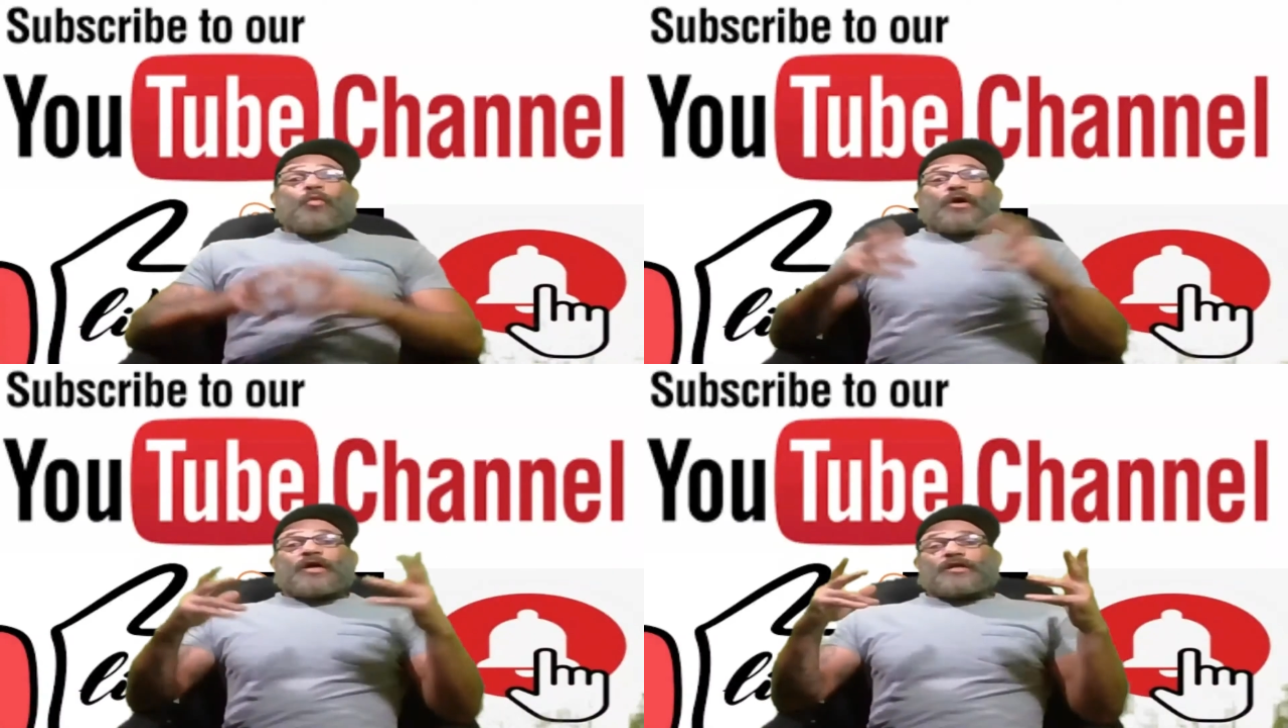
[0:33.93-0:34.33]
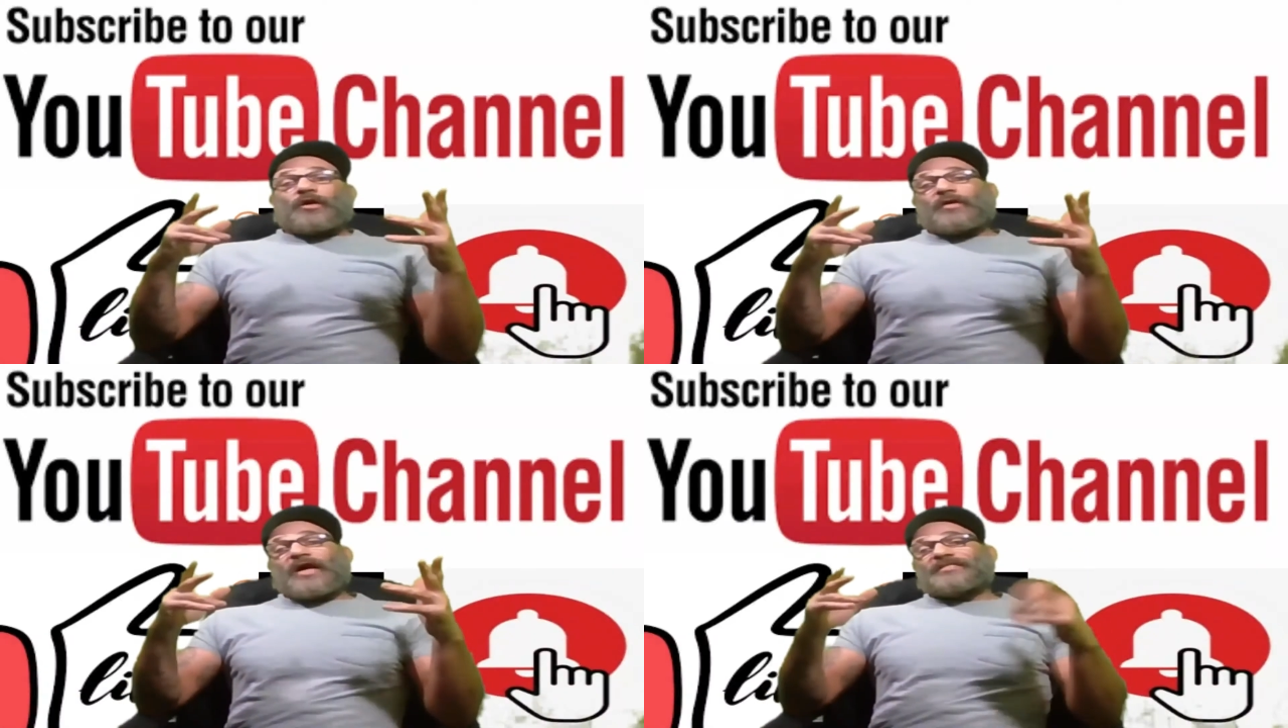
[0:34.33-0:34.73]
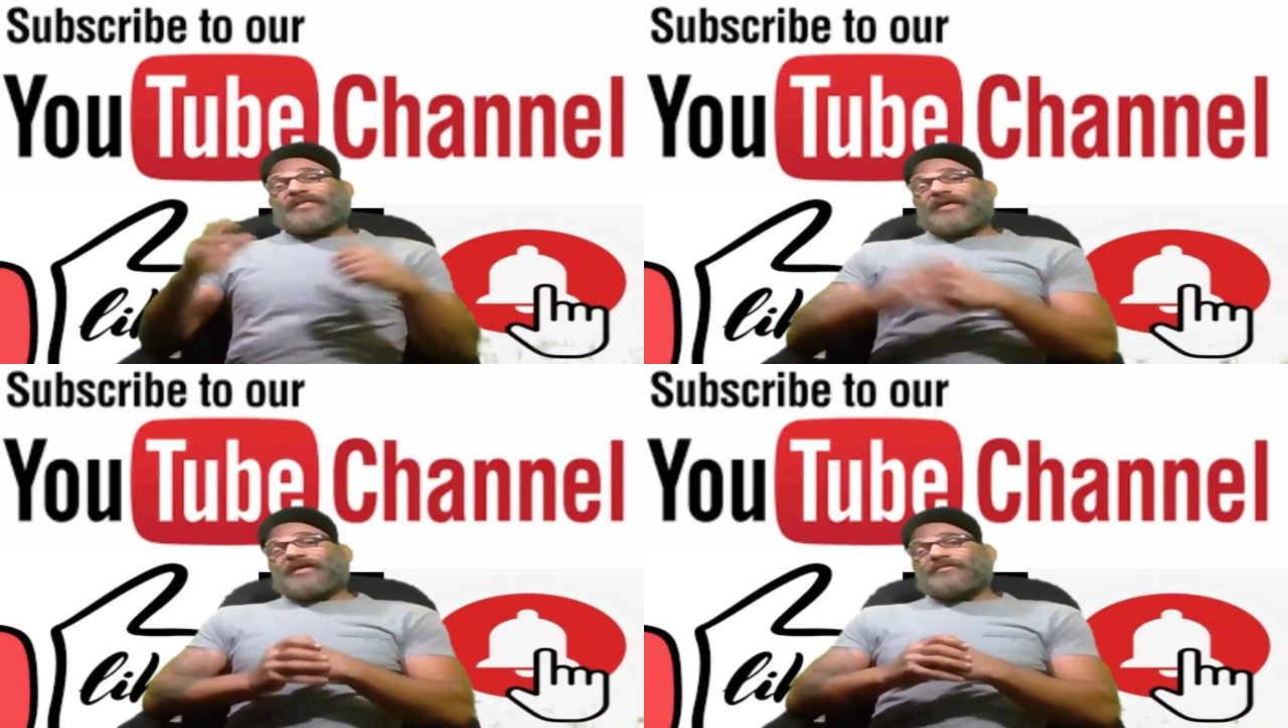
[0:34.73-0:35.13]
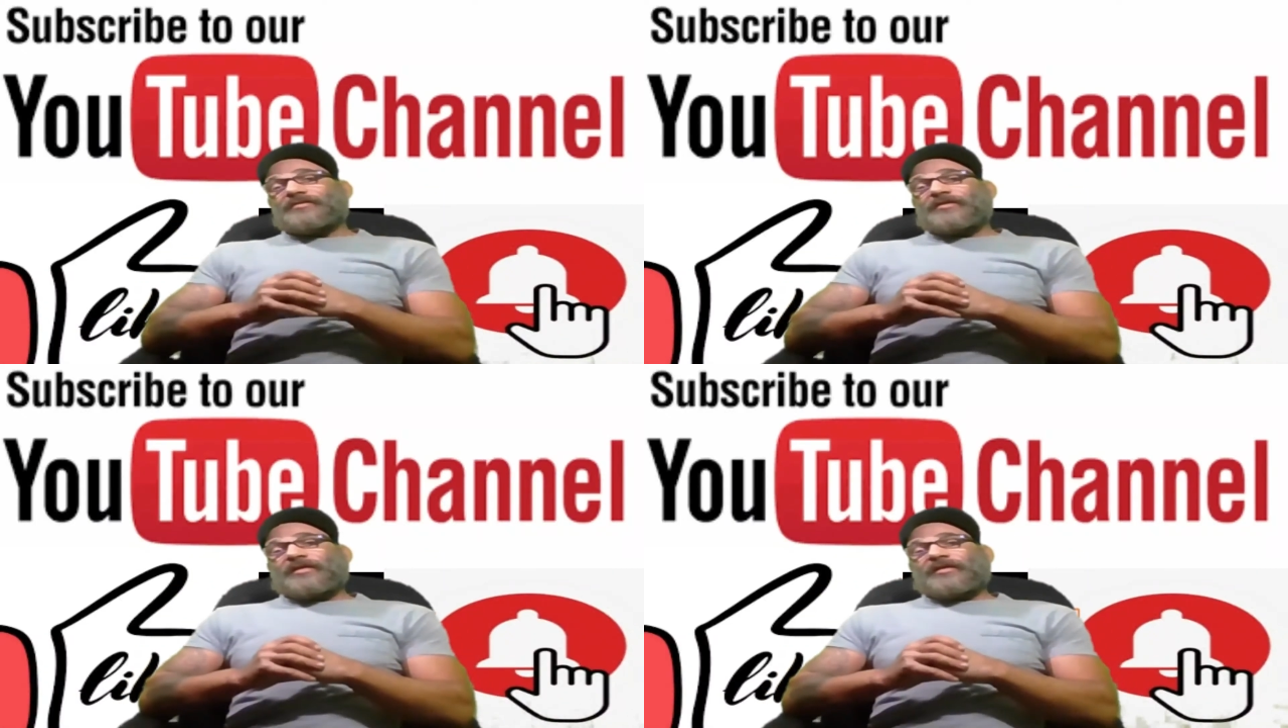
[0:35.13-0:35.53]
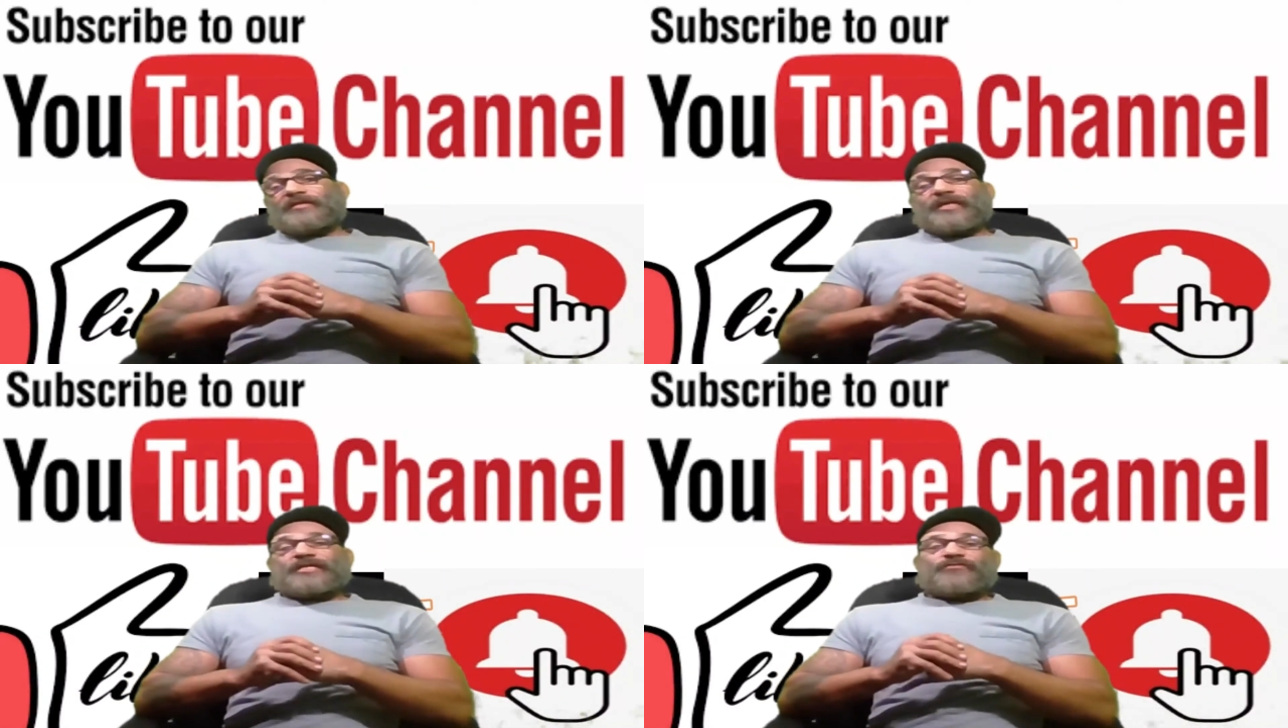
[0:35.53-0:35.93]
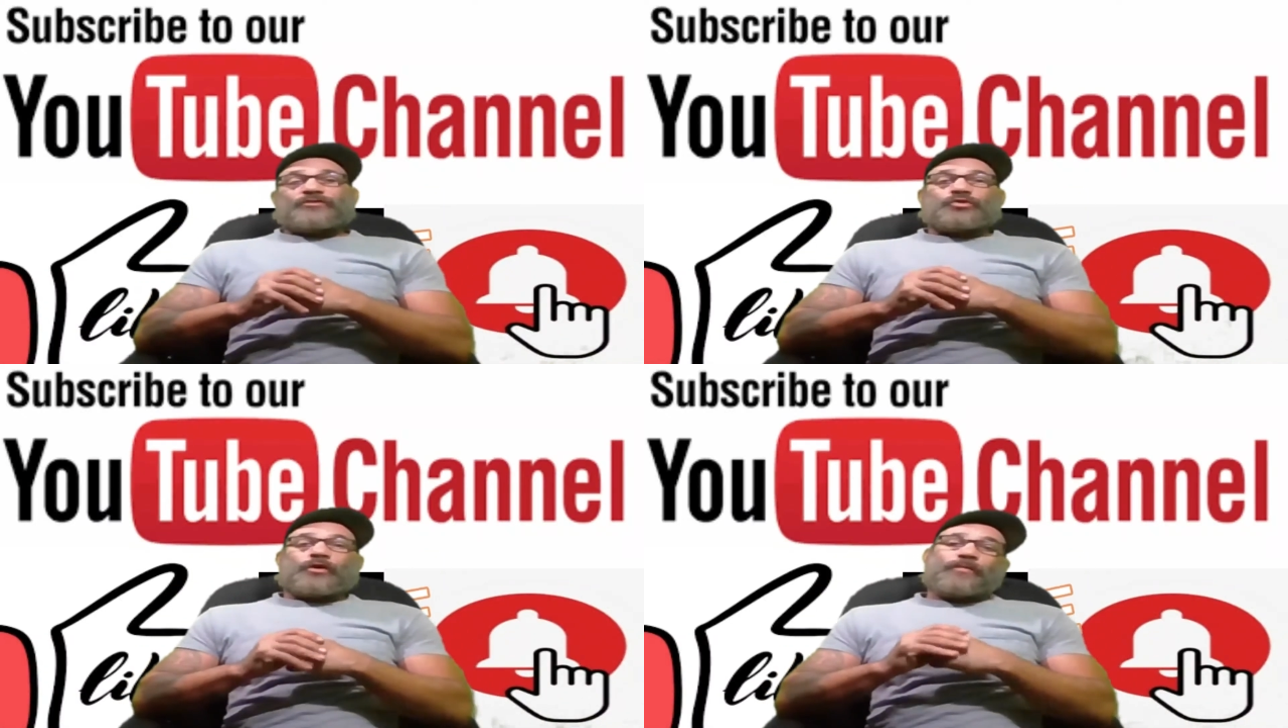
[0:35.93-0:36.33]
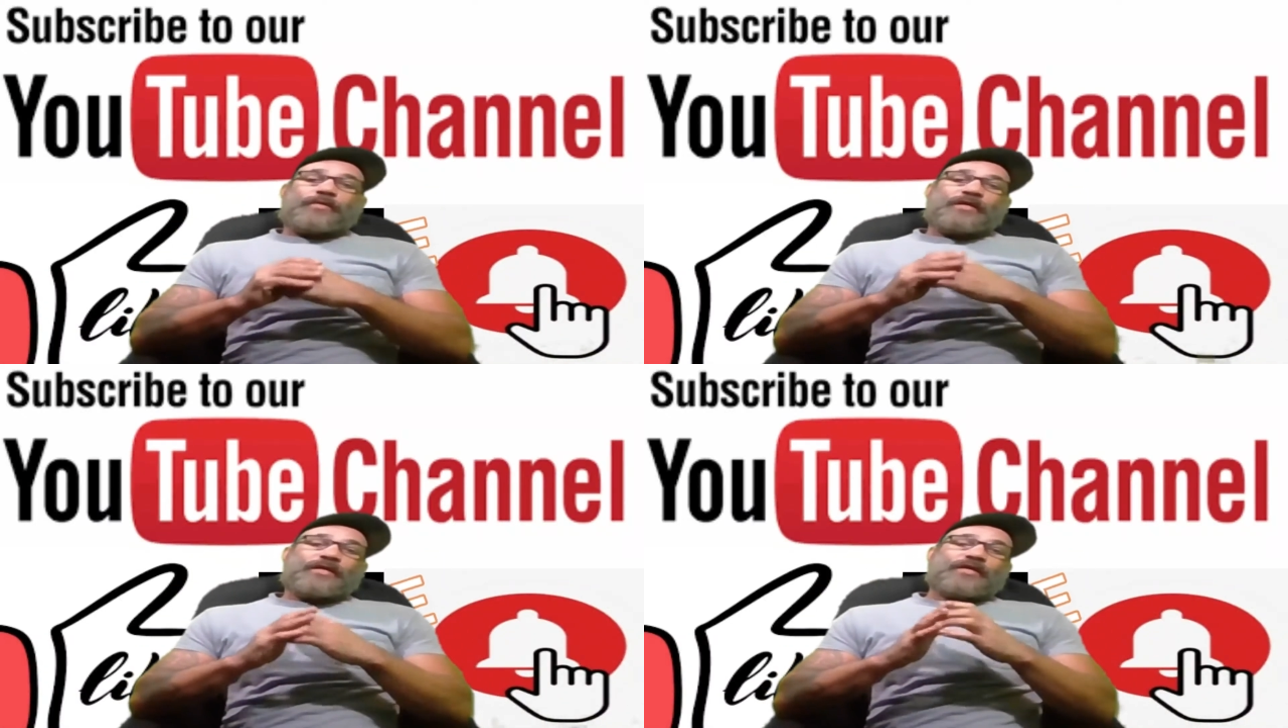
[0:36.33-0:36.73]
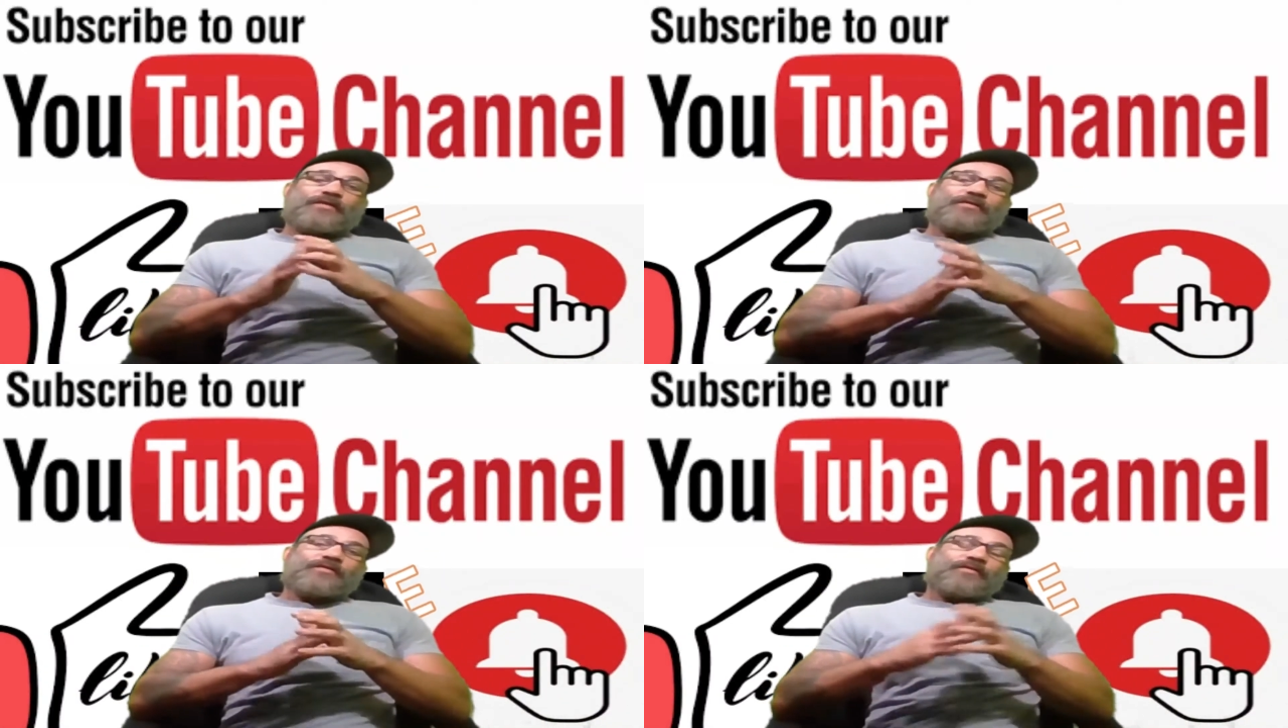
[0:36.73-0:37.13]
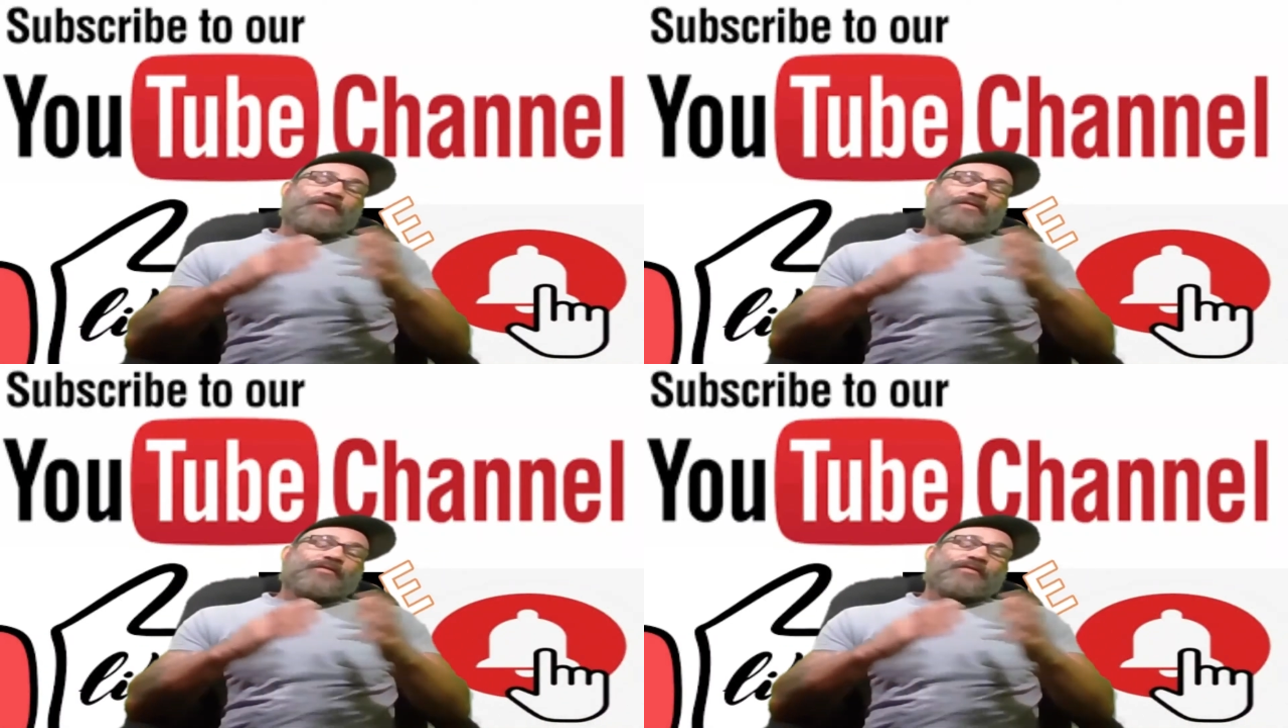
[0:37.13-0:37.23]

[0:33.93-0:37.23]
Well, hello, guys and gals. Thanks for joining me again.